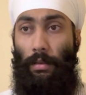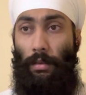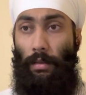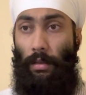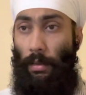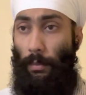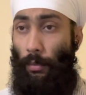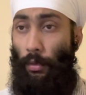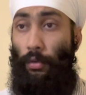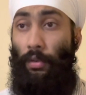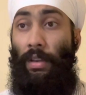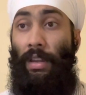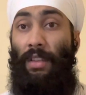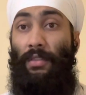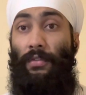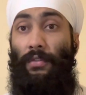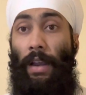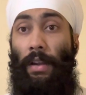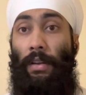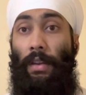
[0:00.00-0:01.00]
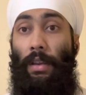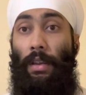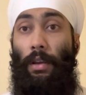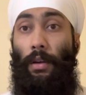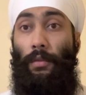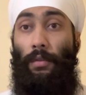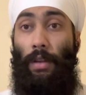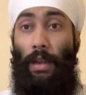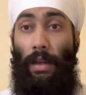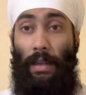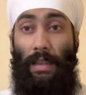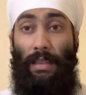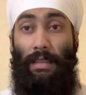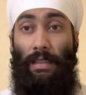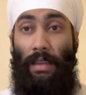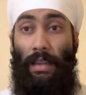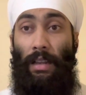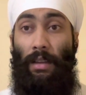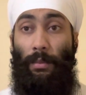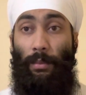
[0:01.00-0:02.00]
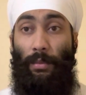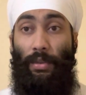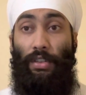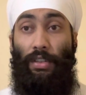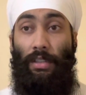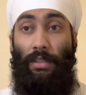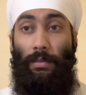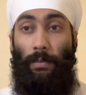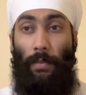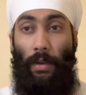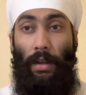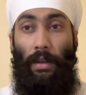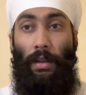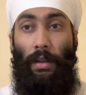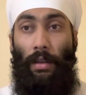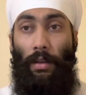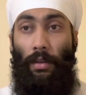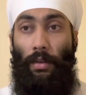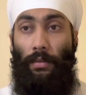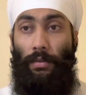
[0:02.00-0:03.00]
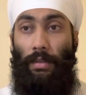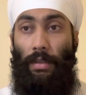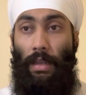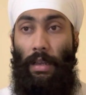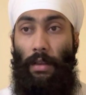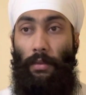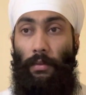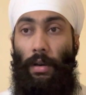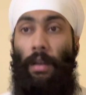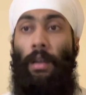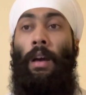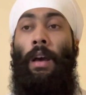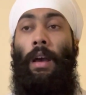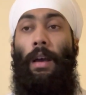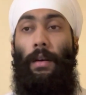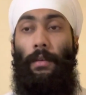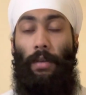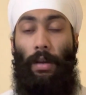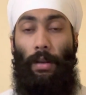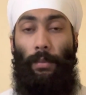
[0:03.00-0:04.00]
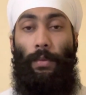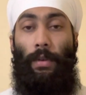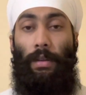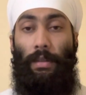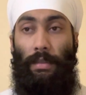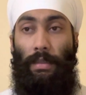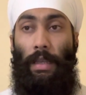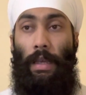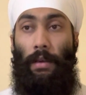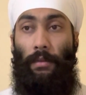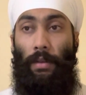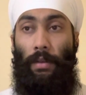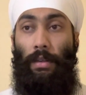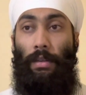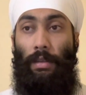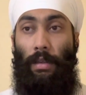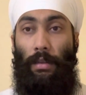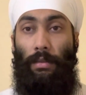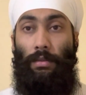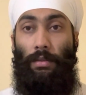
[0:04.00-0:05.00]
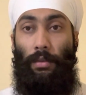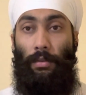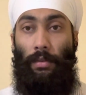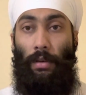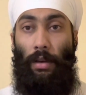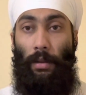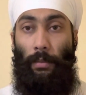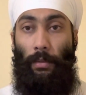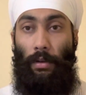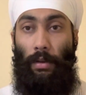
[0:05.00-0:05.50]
ammonia factory of Tata Steel, emissions per ton of steel were 1.7 tons of carbon